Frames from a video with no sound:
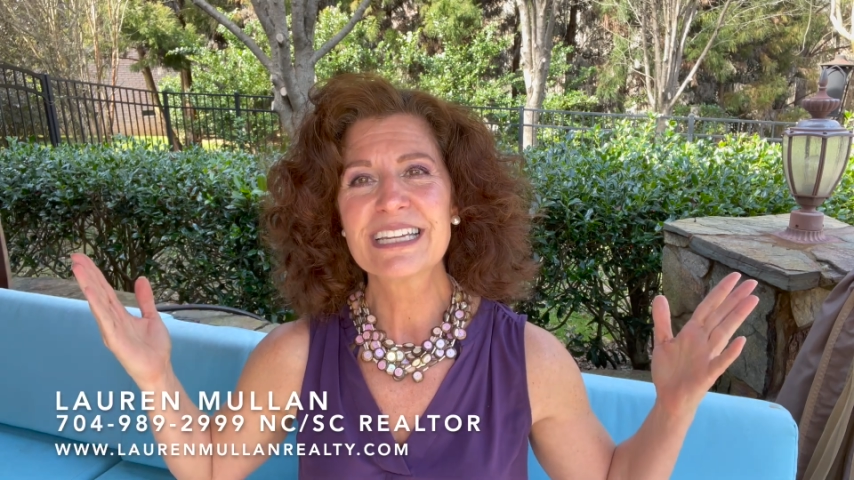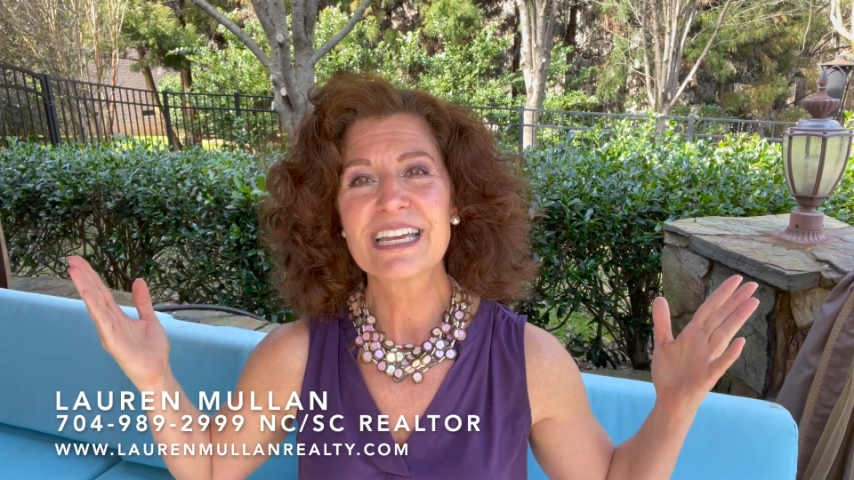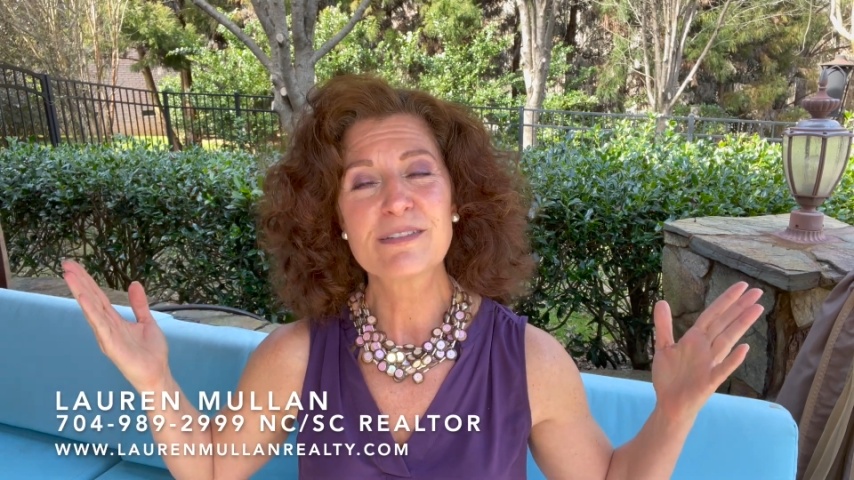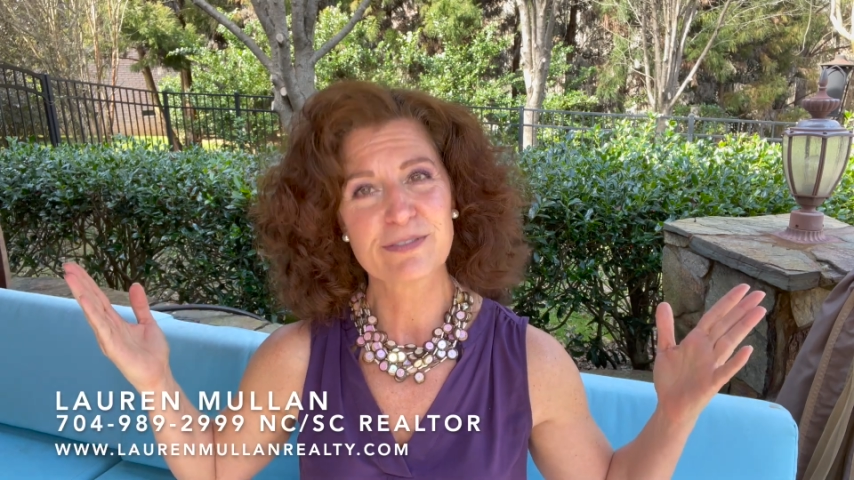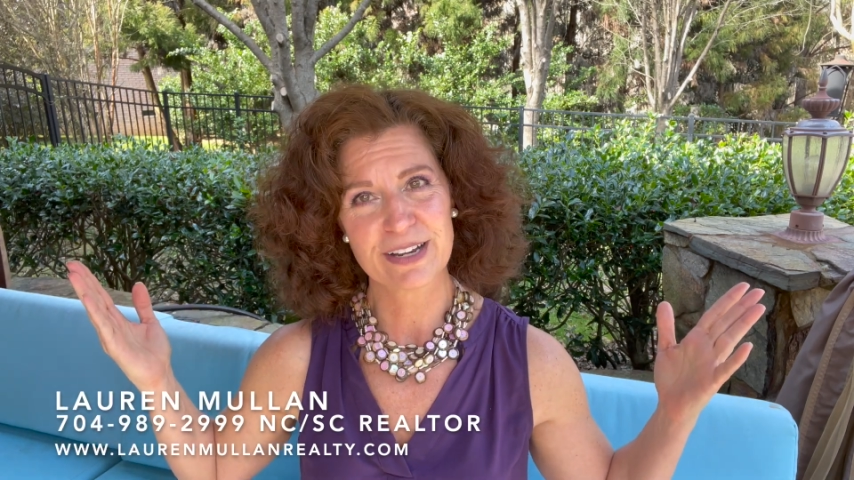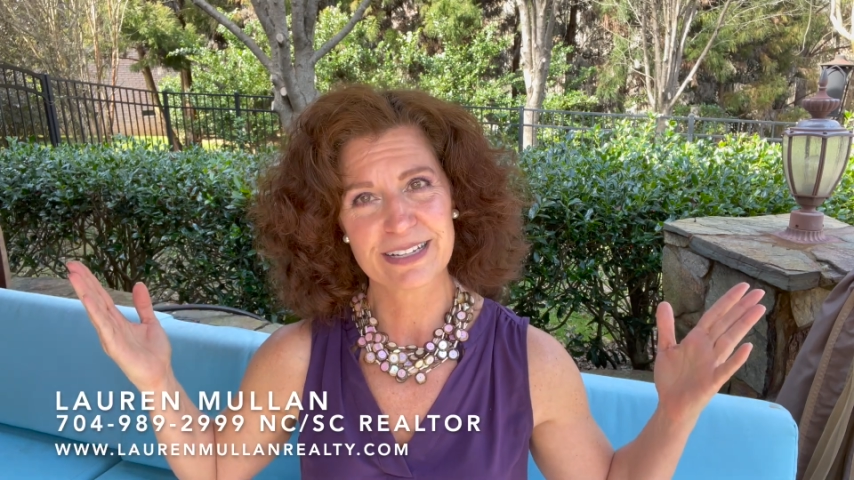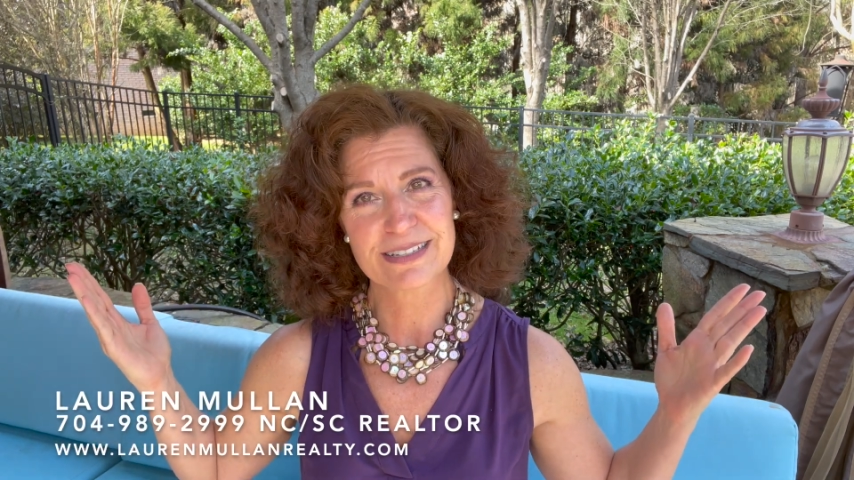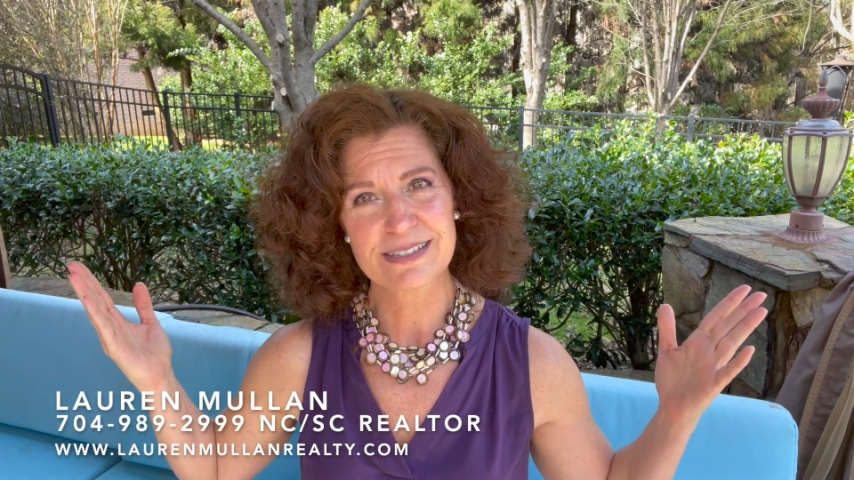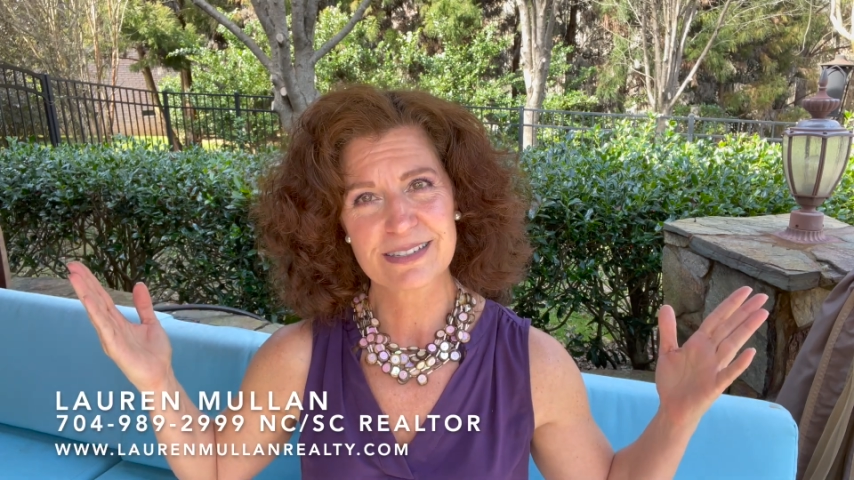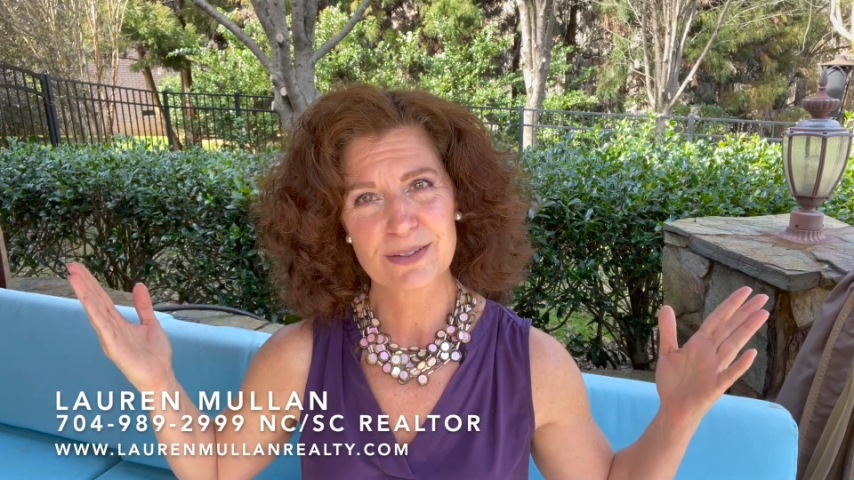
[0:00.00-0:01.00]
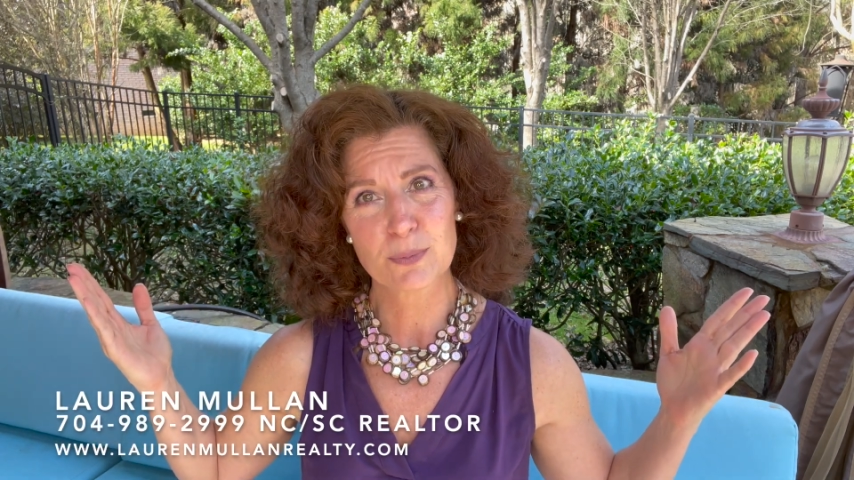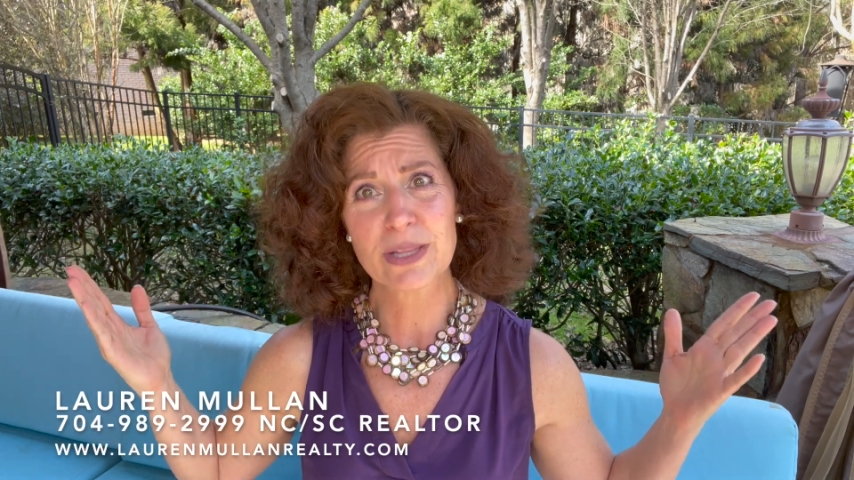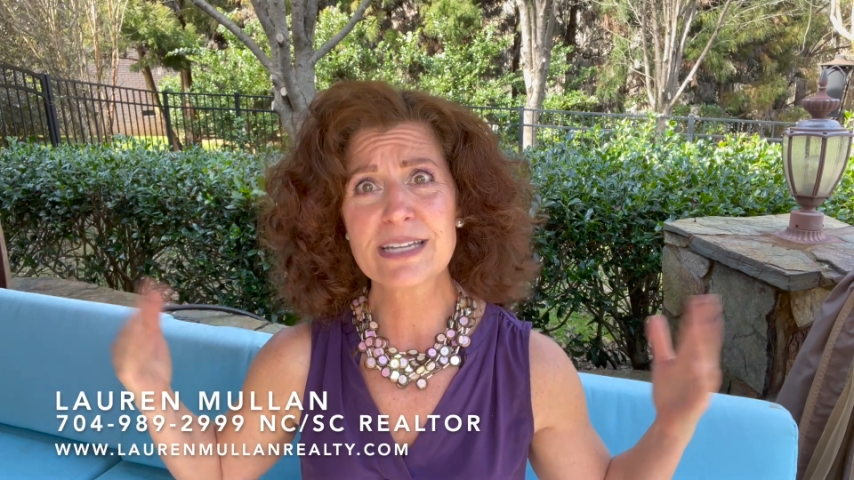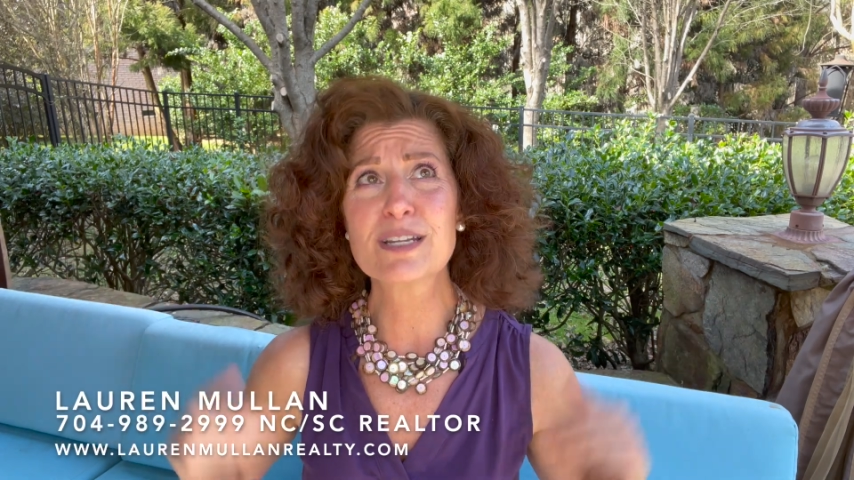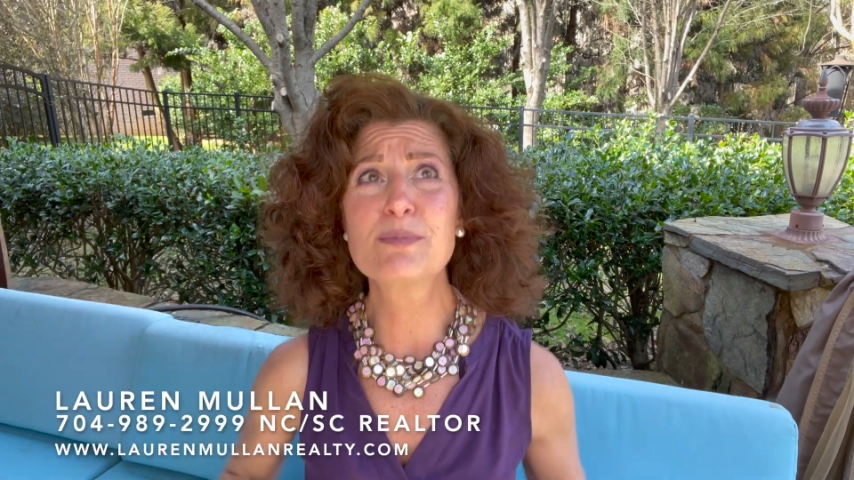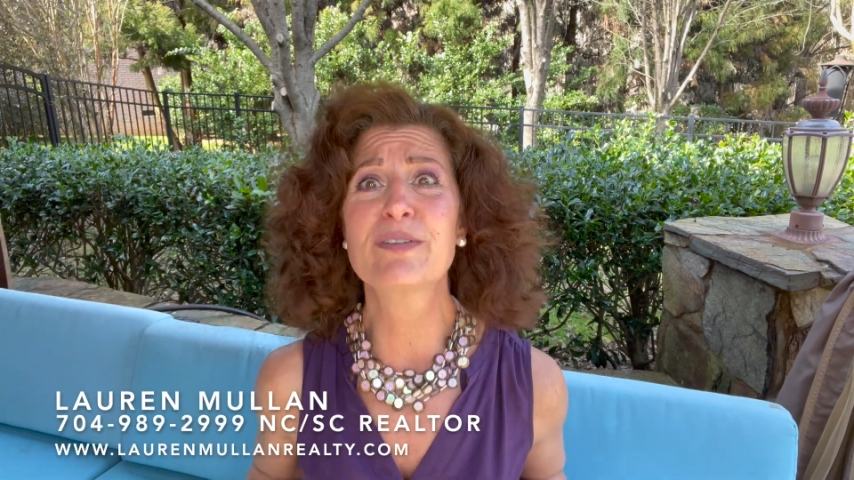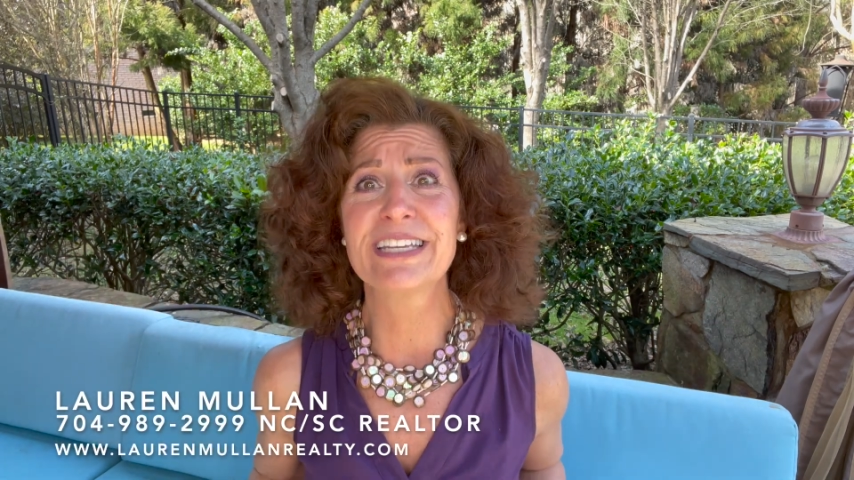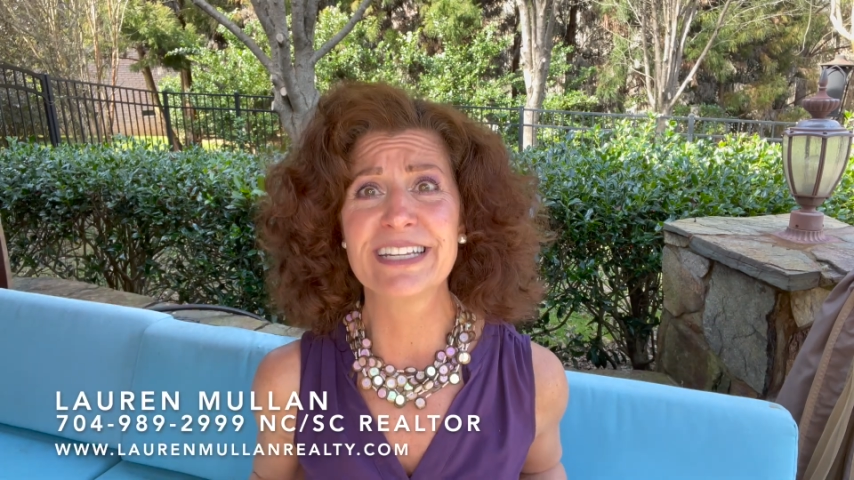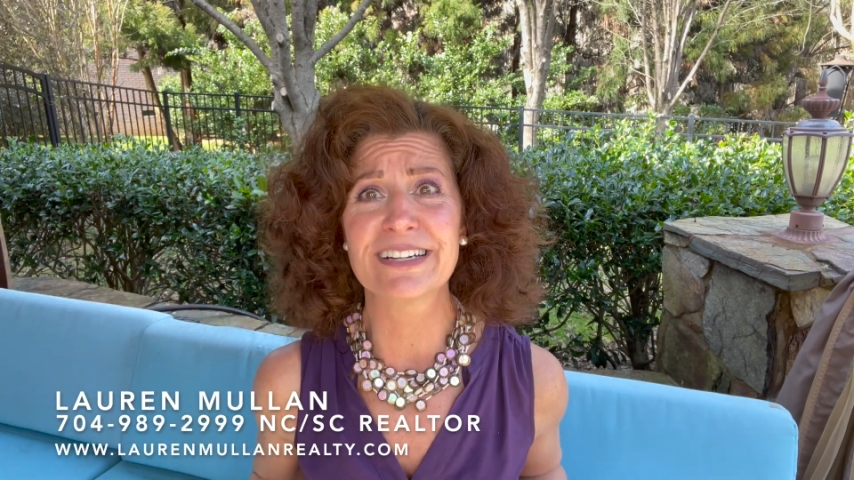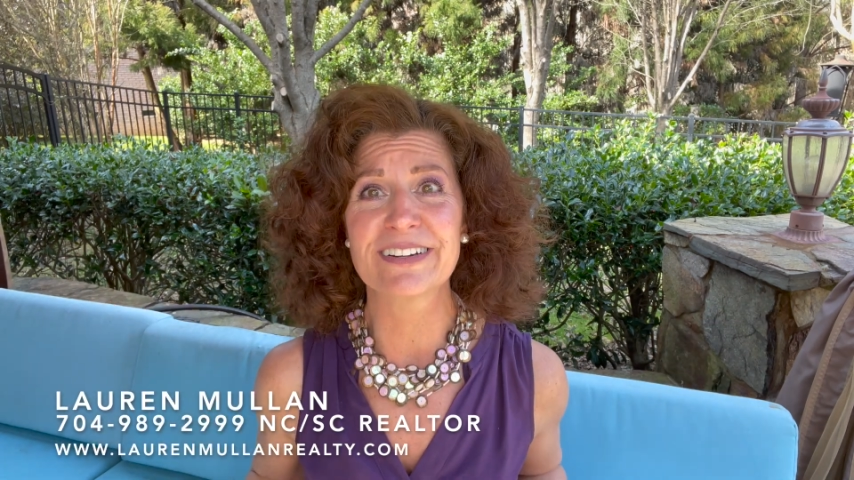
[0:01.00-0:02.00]
and friends will end up moving
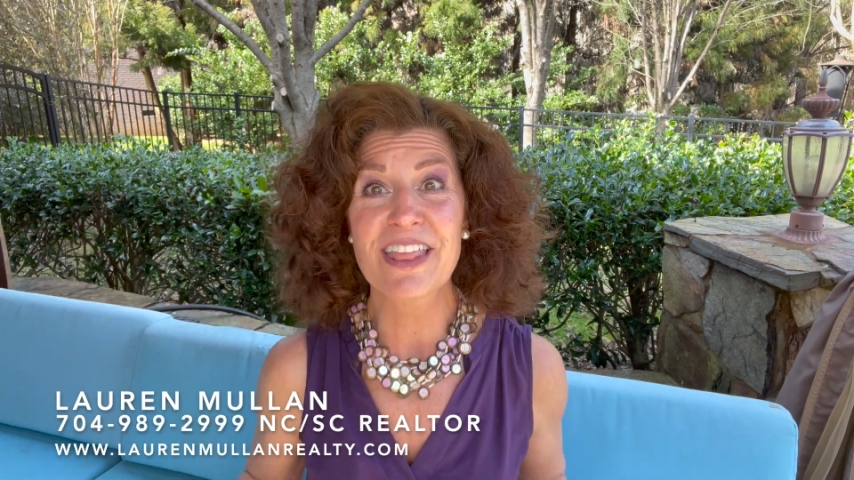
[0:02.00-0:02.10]
here.